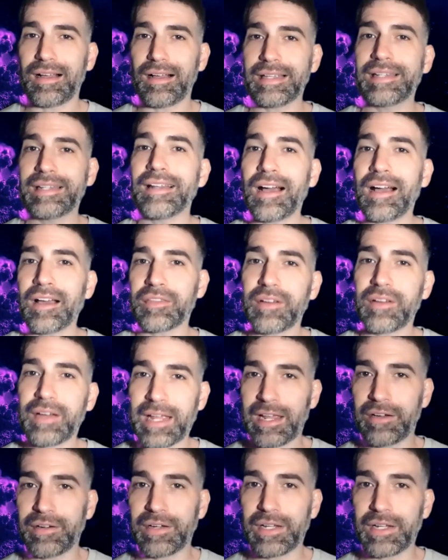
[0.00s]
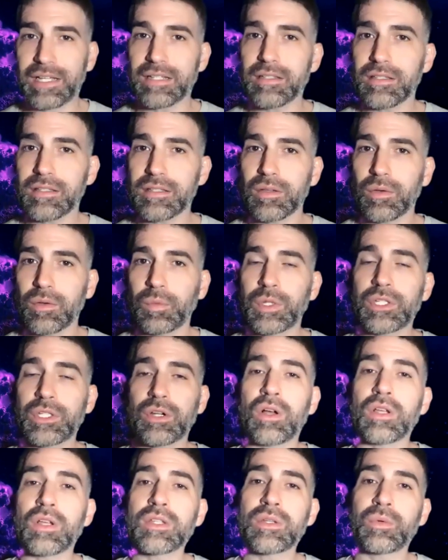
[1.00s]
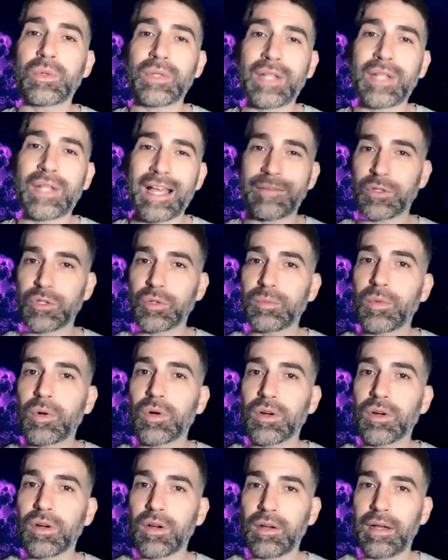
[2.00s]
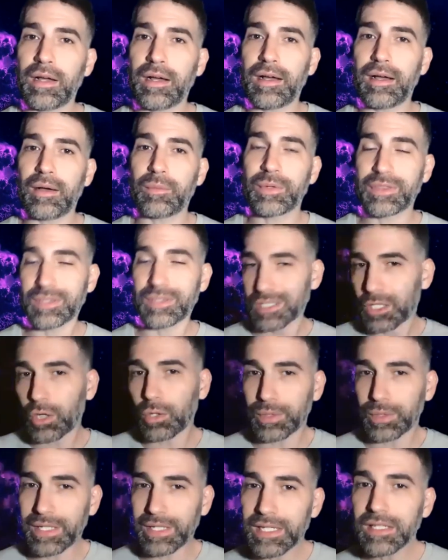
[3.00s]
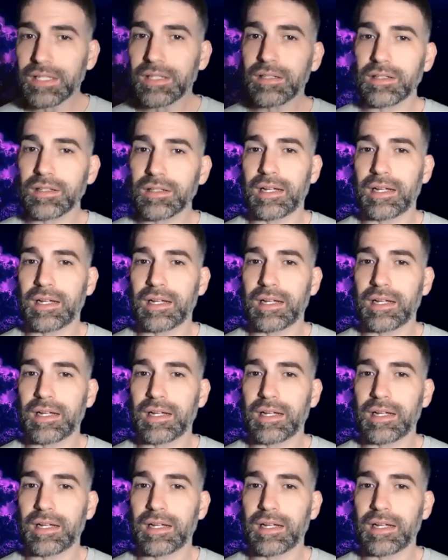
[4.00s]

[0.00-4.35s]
in other areas, which also would have to do more with coding.